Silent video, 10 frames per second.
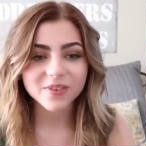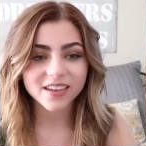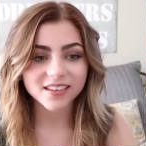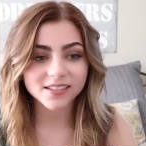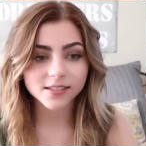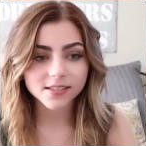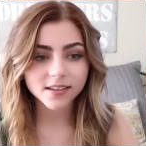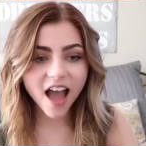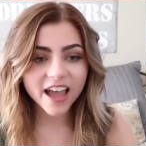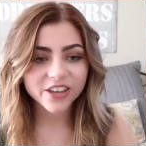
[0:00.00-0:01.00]
because
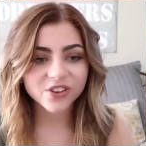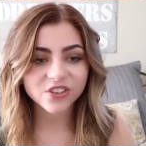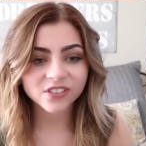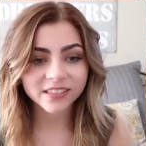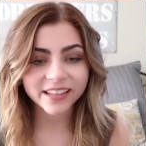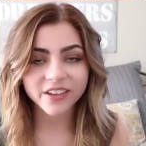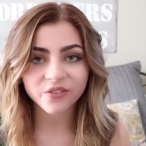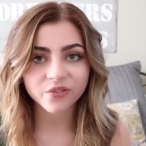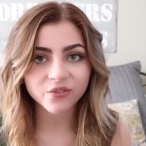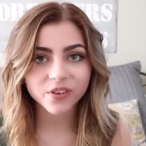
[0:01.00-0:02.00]
I could
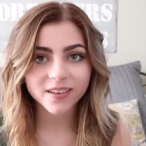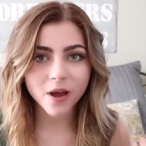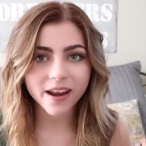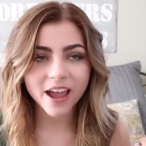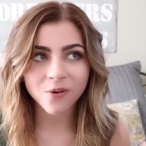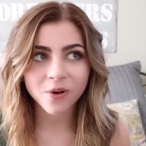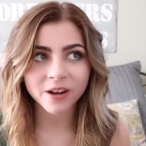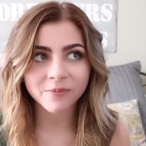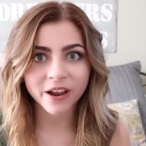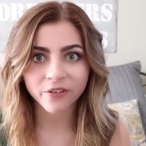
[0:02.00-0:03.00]
live what I
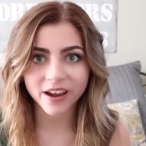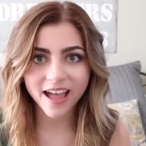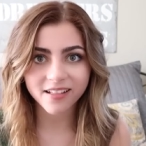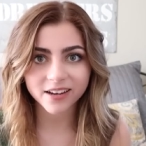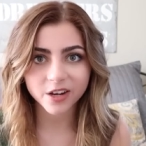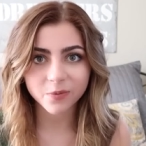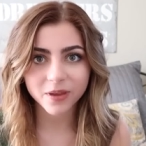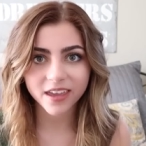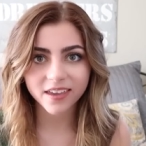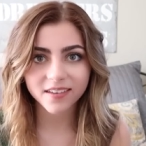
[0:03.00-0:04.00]
wanted my reality to
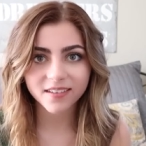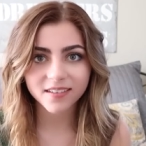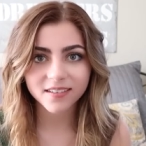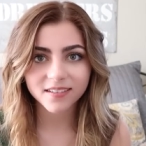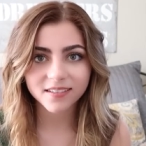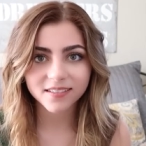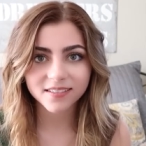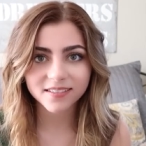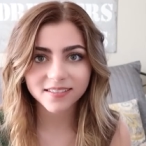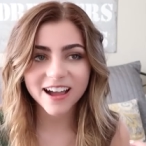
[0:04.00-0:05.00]
be.
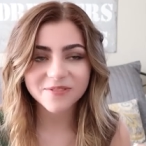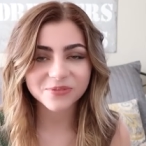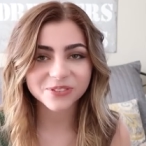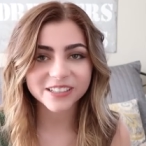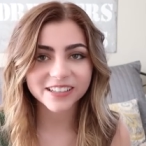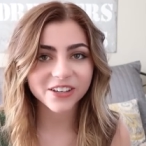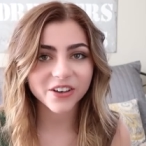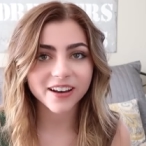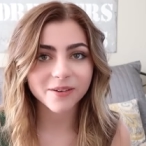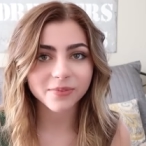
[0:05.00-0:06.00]
I'm really
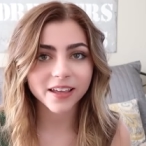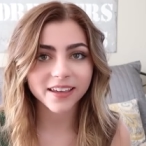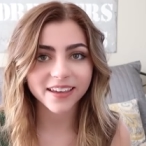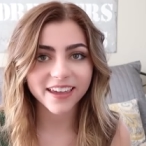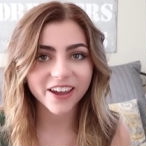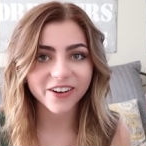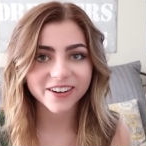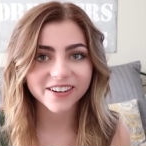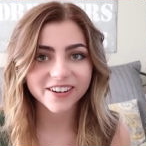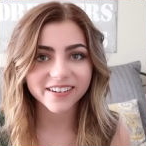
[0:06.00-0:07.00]
good at playing a
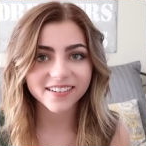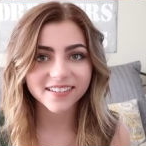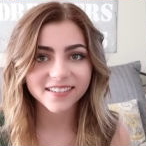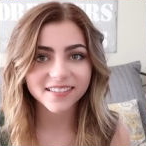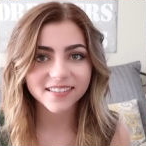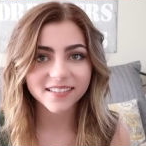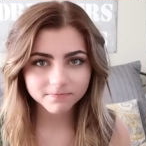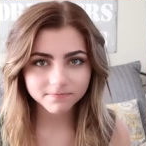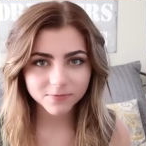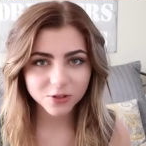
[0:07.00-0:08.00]
character.
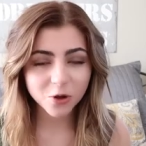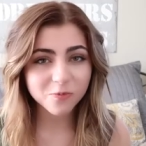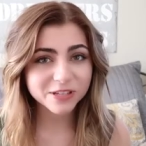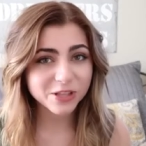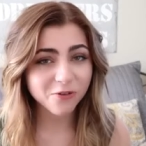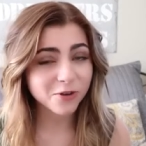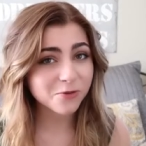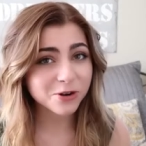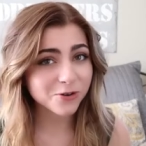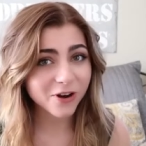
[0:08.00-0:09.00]
I told myself
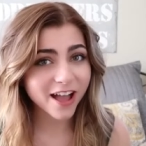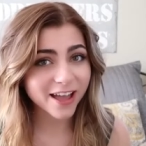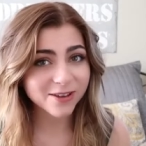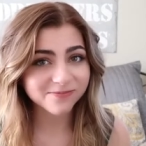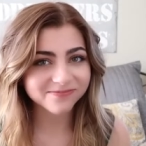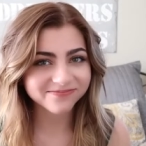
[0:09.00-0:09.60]
I wouldn't cry.